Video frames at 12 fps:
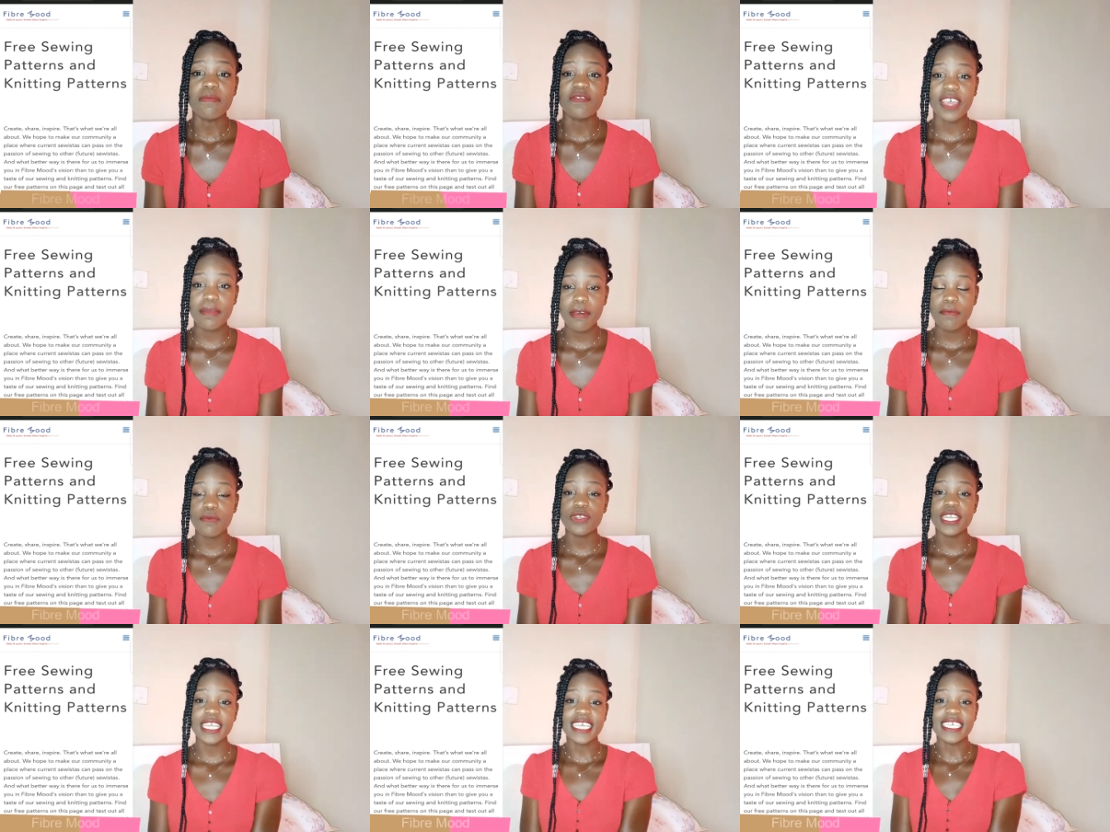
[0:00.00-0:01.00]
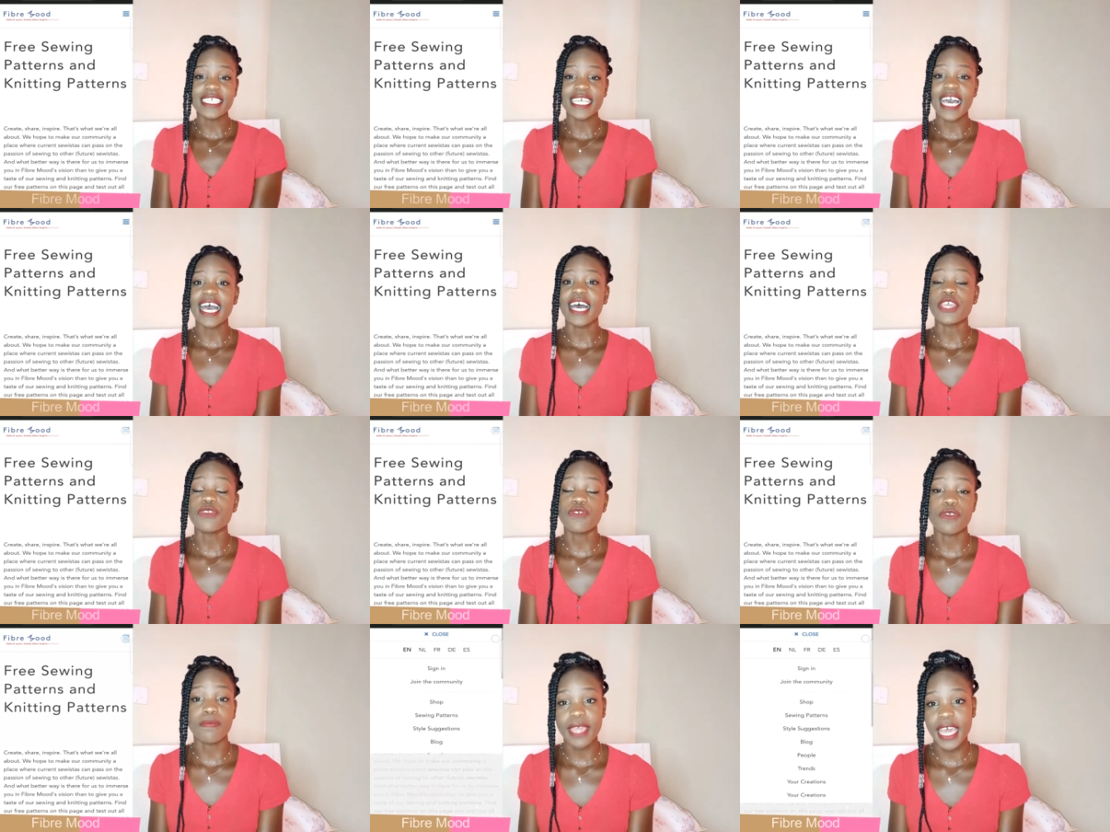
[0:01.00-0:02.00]
Fibre Mood is a
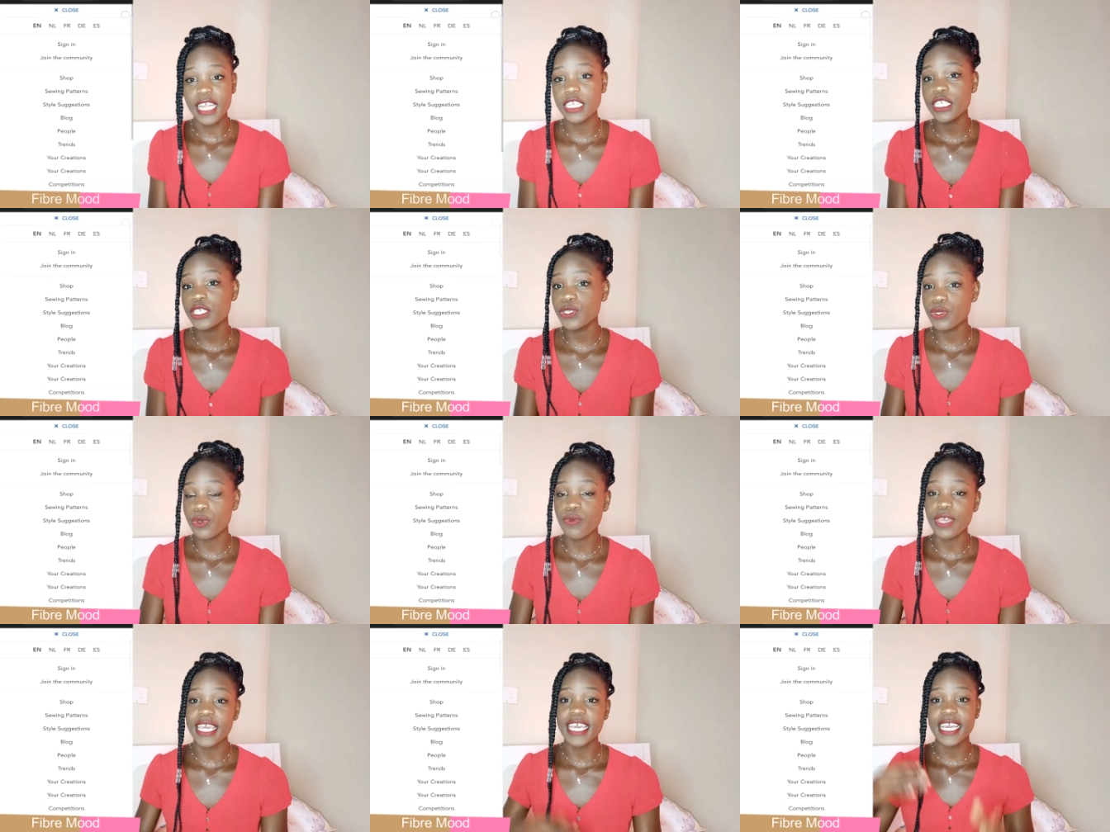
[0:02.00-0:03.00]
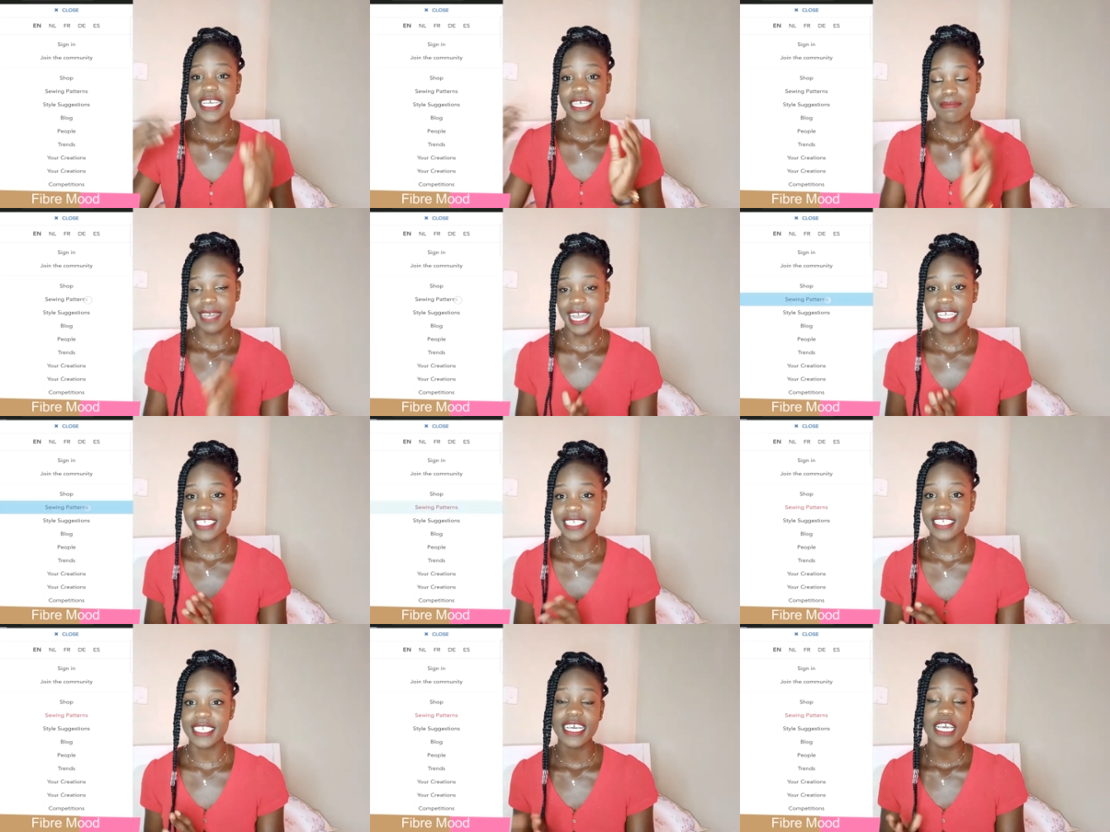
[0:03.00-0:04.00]
European sewing
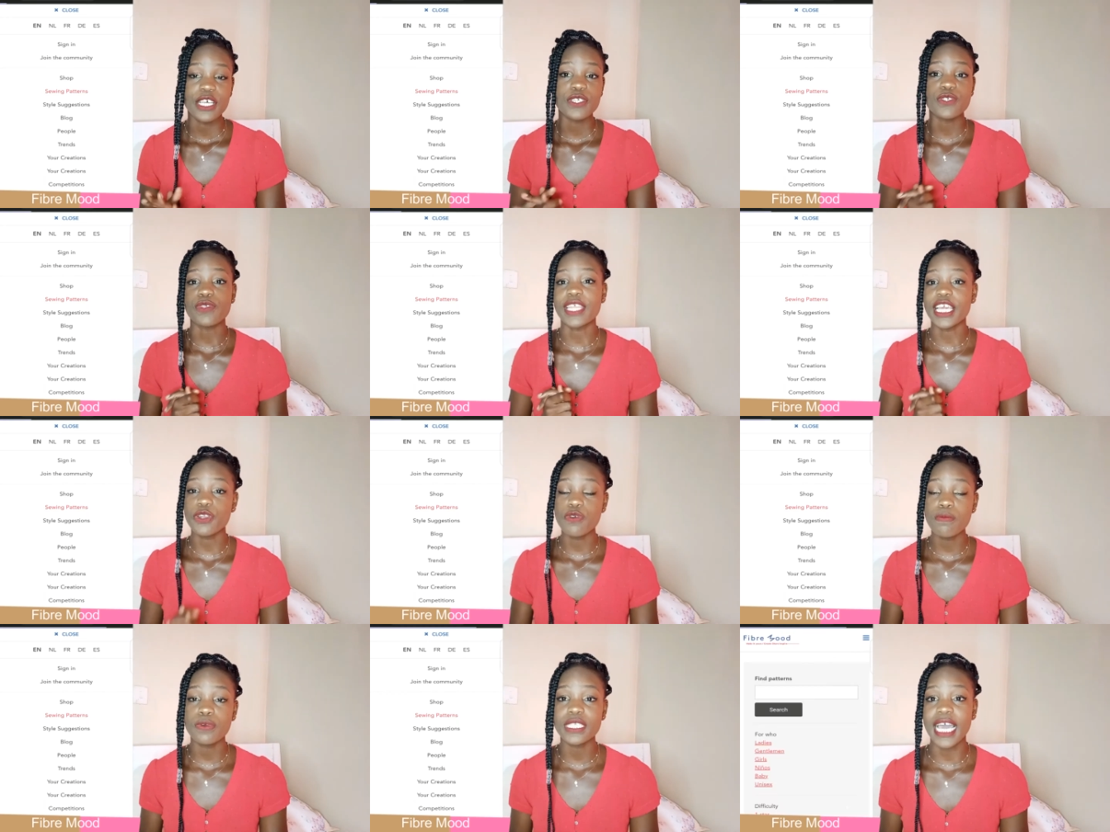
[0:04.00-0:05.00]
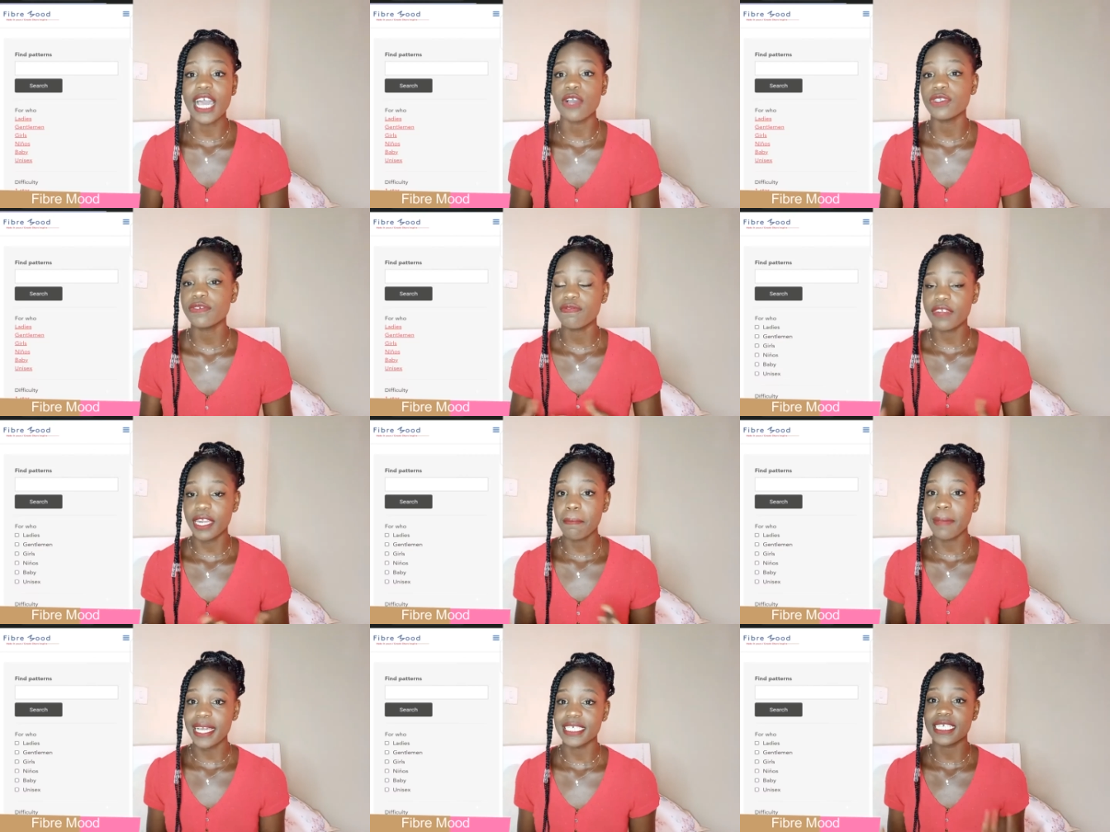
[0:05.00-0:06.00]
magazine, so they do put out free
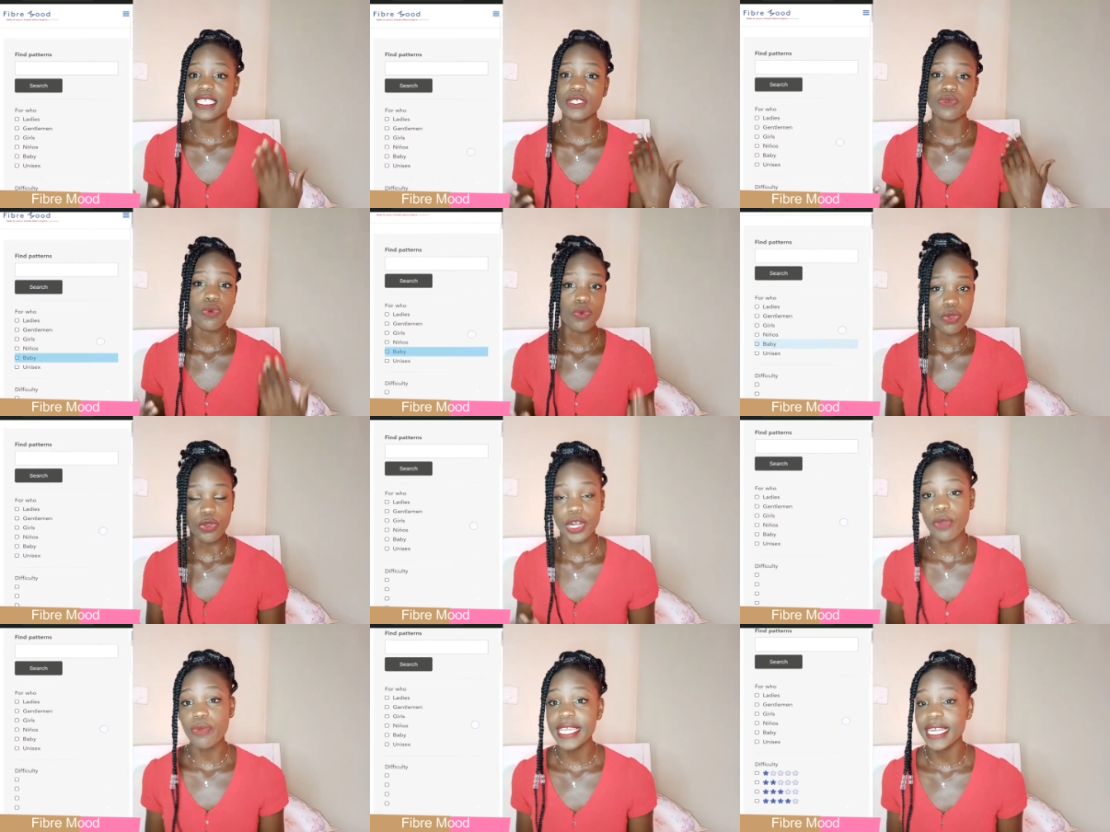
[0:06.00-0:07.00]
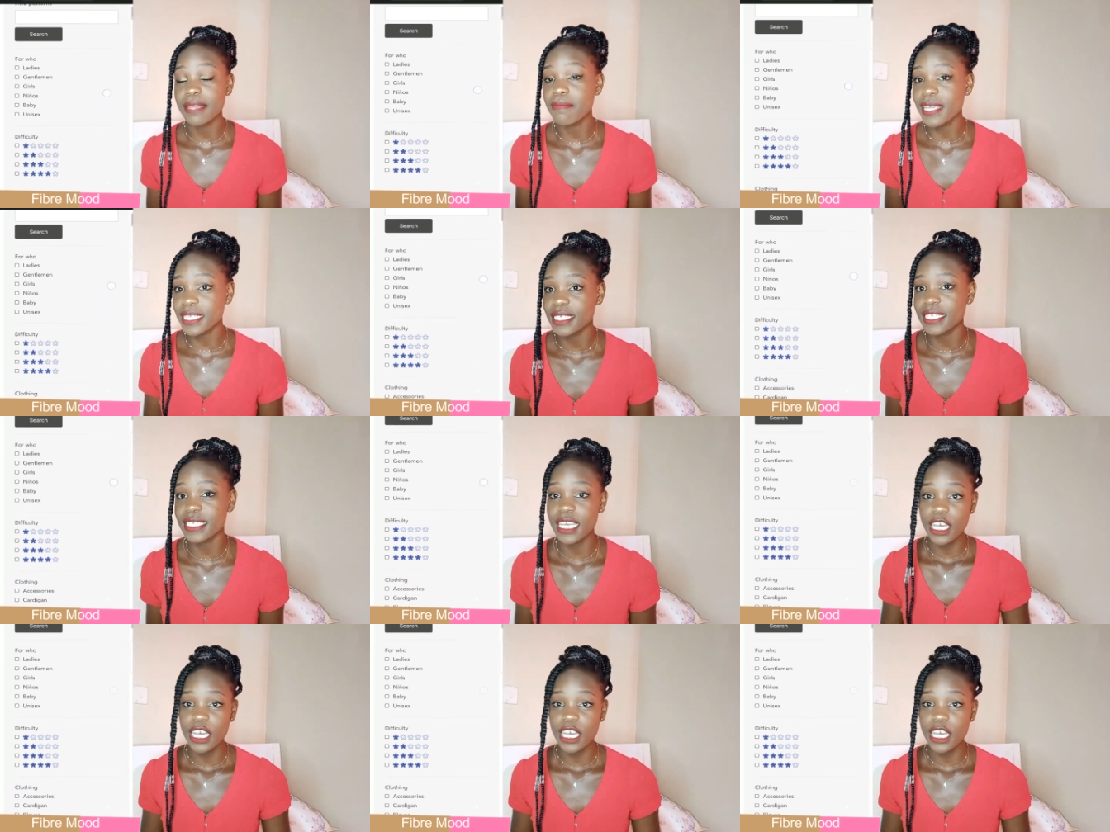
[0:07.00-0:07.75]
patterns on a weekly basis.